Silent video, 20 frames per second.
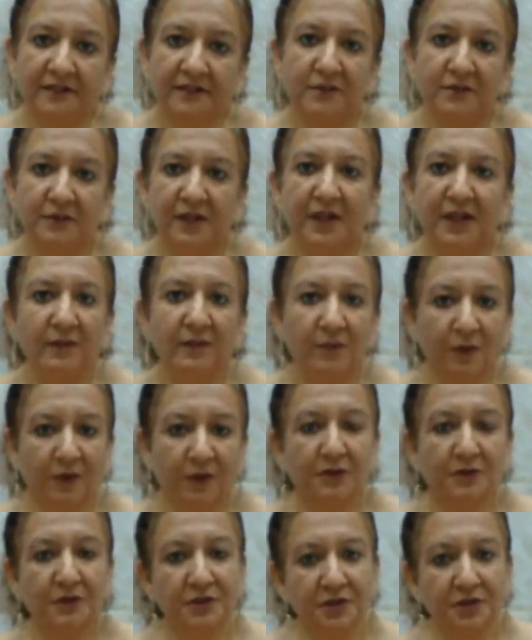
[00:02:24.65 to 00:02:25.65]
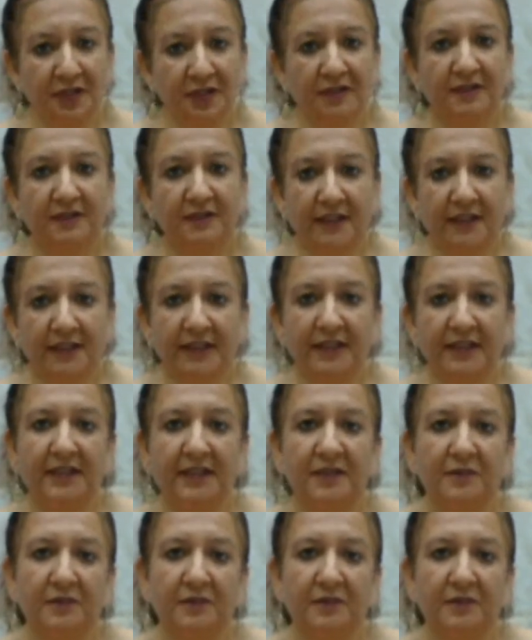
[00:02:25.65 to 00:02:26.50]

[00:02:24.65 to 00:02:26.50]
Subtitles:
Today I want to share the technique